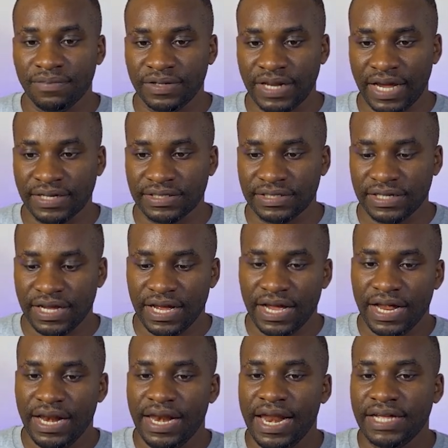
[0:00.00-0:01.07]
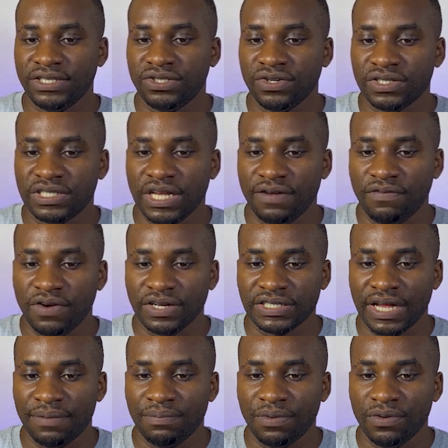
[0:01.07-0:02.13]
text. Let's just say, for
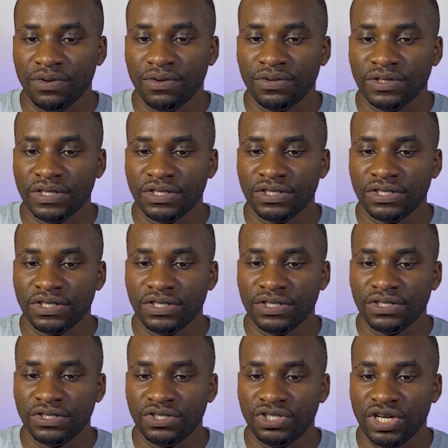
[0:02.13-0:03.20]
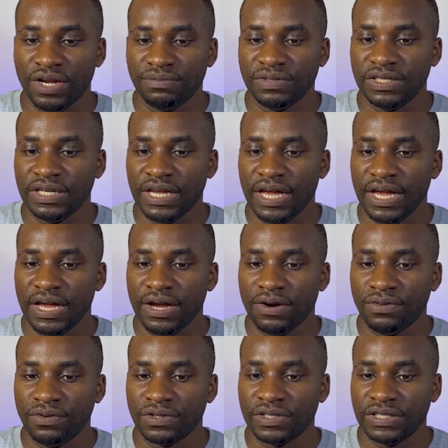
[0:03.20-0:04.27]
example, this James here
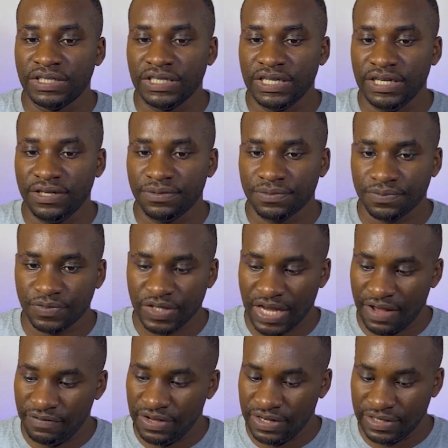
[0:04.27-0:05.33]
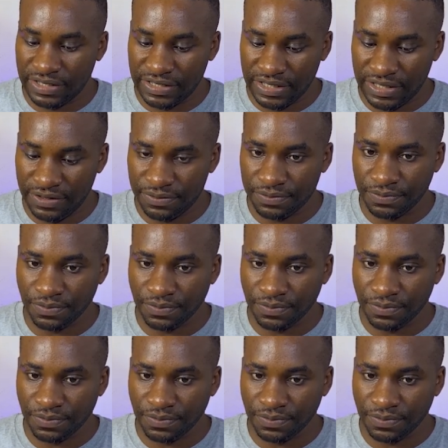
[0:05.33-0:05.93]
was D, having a D.